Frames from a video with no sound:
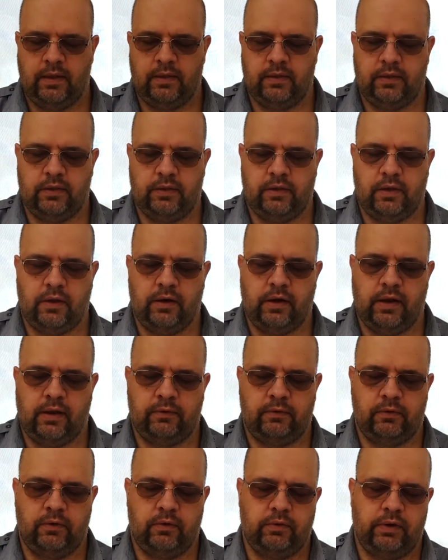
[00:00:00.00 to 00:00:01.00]
I thought I
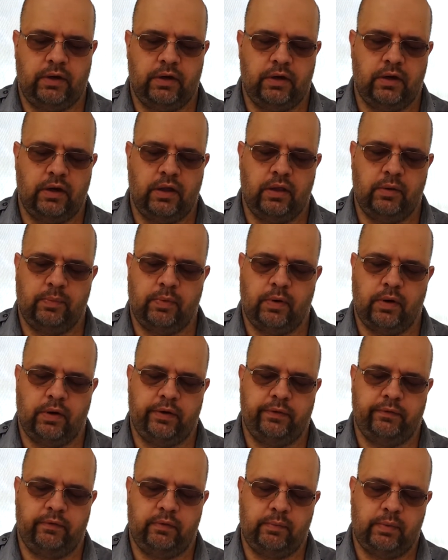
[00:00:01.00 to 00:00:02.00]
was going to read another part
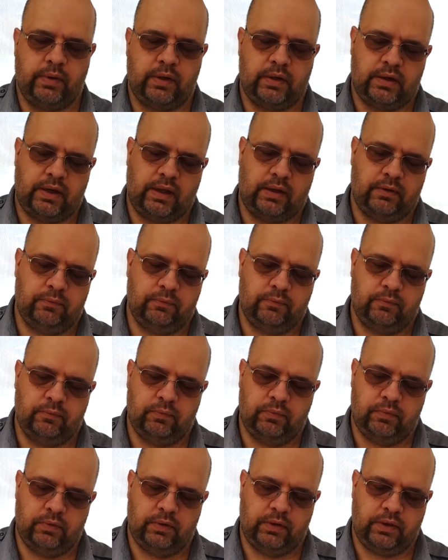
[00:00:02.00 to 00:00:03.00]
of it, but that,
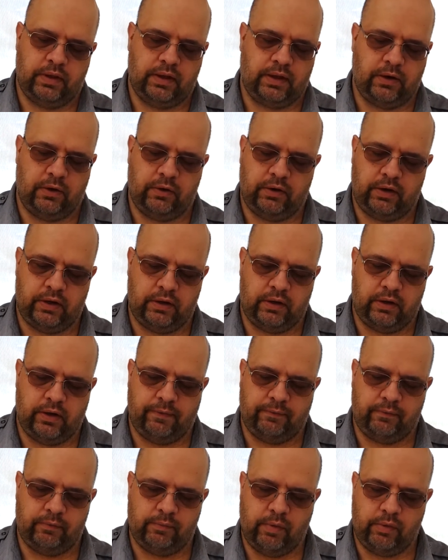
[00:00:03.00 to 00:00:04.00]
I think I already
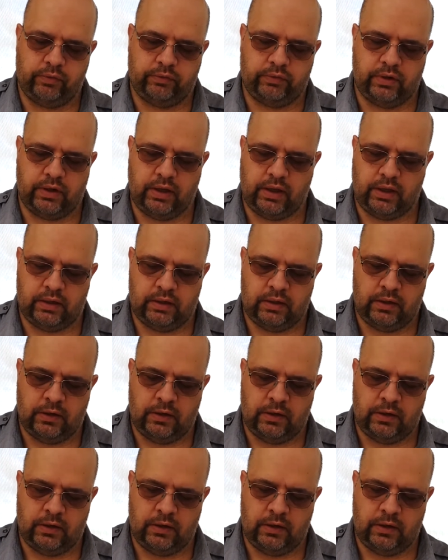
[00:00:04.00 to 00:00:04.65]
covered most of that